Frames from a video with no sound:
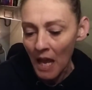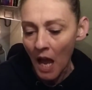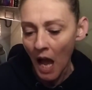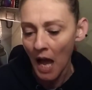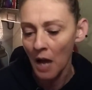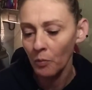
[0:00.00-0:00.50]

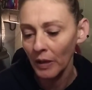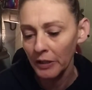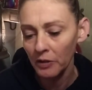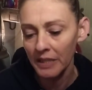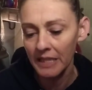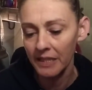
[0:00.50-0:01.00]
What
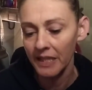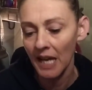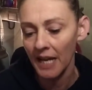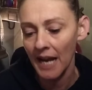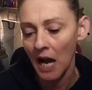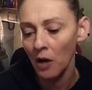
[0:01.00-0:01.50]
you need to
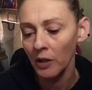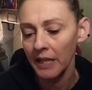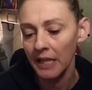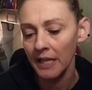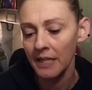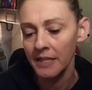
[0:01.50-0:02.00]
cut out
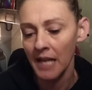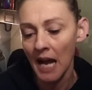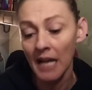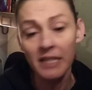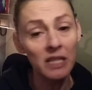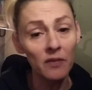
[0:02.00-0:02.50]
is
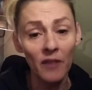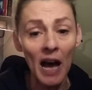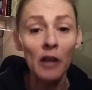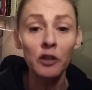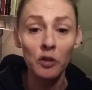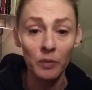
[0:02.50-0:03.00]

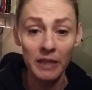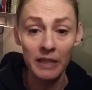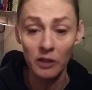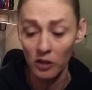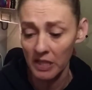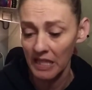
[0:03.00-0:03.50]

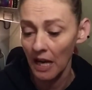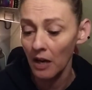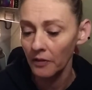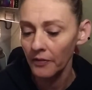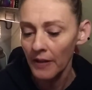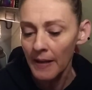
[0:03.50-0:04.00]
devaluing
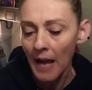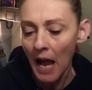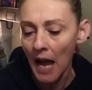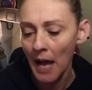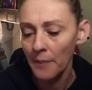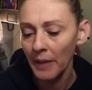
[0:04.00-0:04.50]
yourself
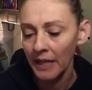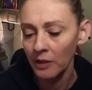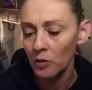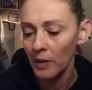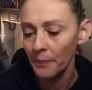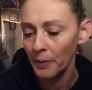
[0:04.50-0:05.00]
and
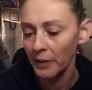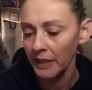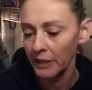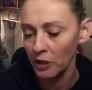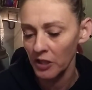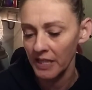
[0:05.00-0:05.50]
quit
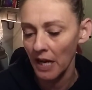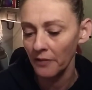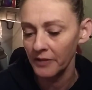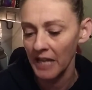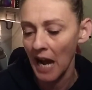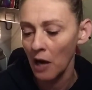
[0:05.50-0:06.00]
putting
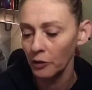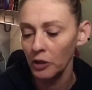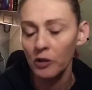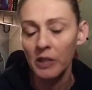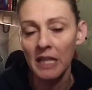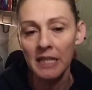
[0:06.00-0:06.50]
yourself down.
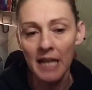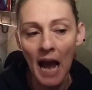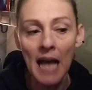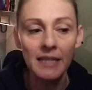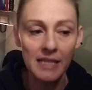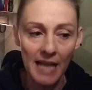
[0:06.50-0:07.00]
You
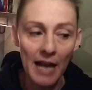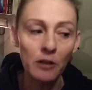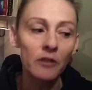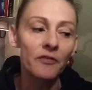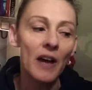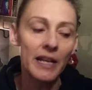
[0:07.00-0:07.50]
cannot
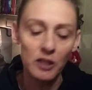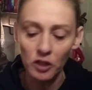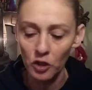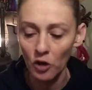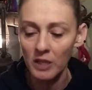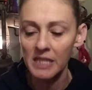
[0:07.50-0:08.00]
sacrifice
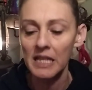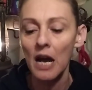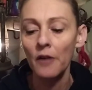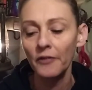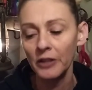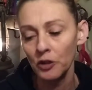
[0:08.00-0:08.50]

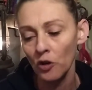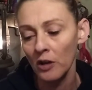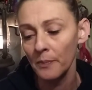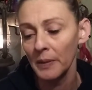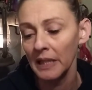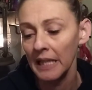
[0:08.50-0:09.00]
yourself and
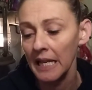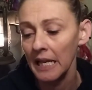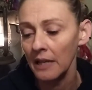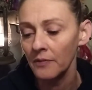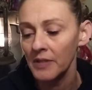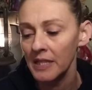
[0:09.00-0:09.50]
your
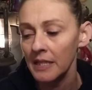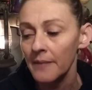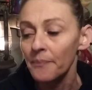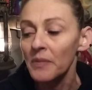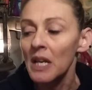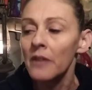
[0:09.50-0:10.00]
beliefs
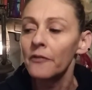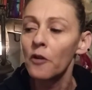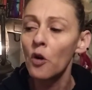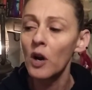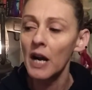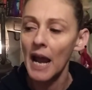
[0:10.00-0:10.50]

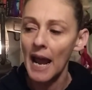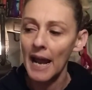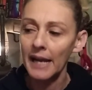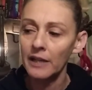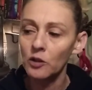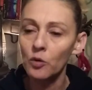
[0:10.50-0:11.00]
for
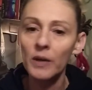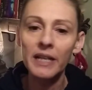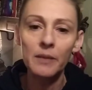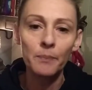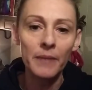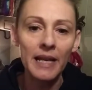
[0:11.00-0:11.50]
a
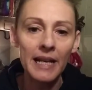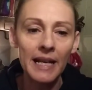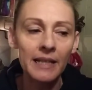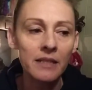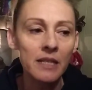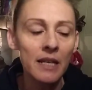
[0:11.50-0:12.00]
quick
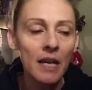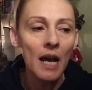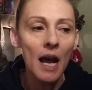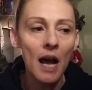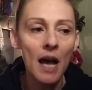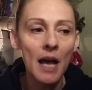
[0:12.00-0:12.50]
minute
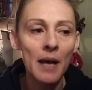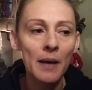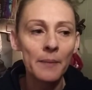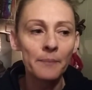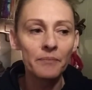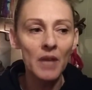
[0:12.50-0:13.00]

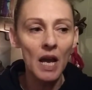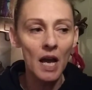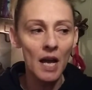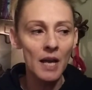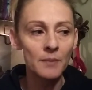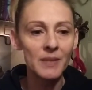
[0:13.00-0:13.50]

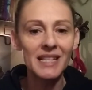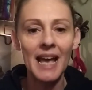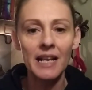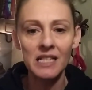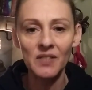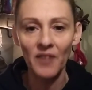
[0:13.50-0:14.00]

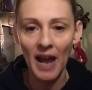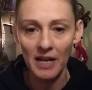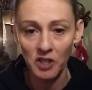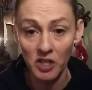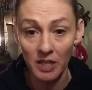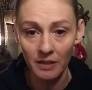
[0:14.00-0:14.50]

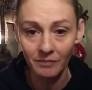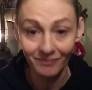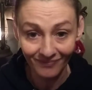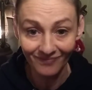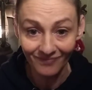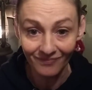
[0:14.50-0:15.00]
satisfaction,
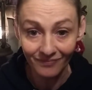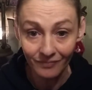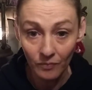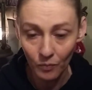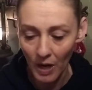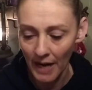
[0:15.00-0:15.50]

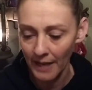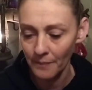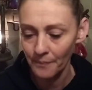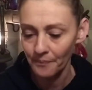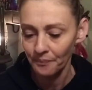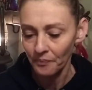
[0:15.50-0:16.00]
right?
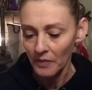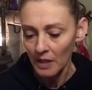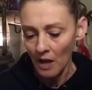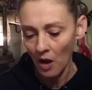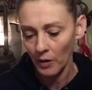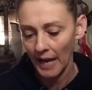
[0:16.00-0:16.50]

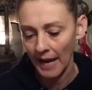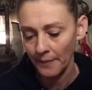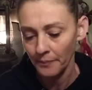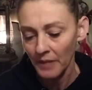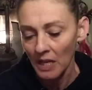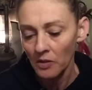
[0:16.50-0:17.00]

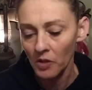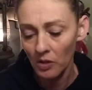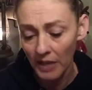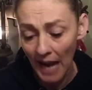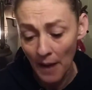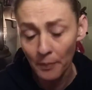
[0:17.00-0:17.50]
Okay, so
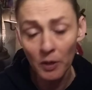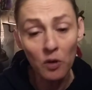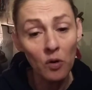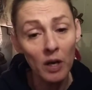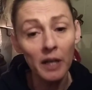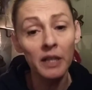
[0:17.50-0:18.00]

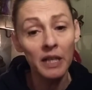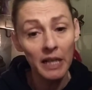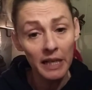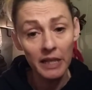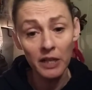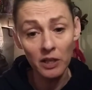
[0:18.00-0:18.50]
Capricorn,
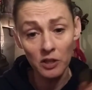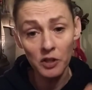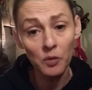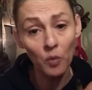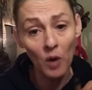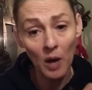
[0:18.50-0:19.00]

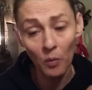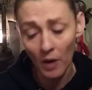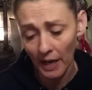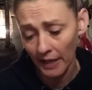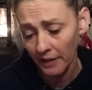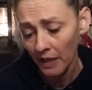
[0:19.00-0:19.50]
here's
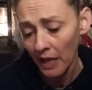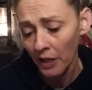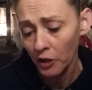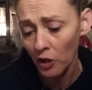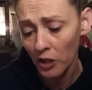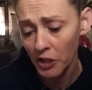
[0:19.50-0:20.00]
what
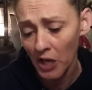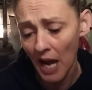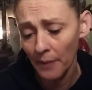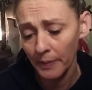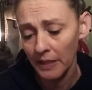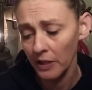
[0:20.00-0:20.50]
your
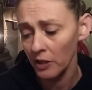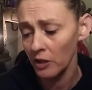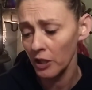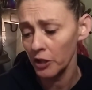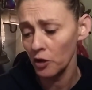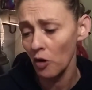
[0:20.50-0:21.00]
job
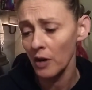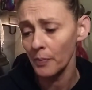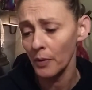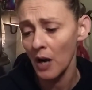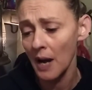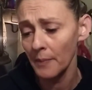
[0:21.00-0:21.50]
here, your
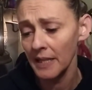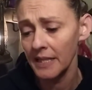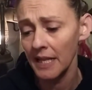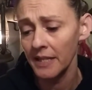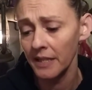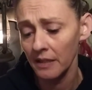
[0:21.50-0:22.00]
promise
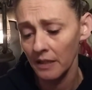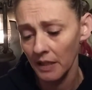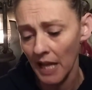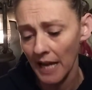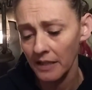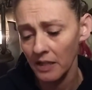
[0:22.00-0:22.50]
as a
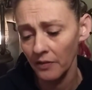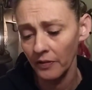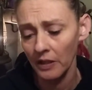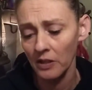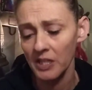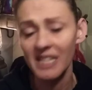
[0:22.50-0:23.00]
collective
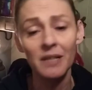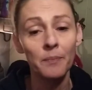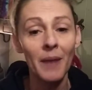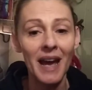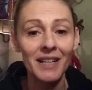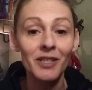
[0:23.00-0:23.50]
here is to
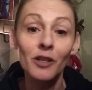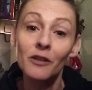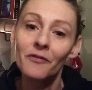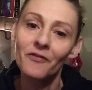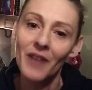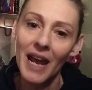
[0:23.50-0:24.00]
master
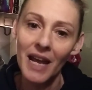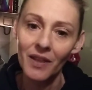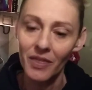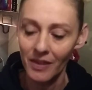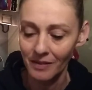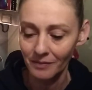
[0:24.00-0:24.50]
faith,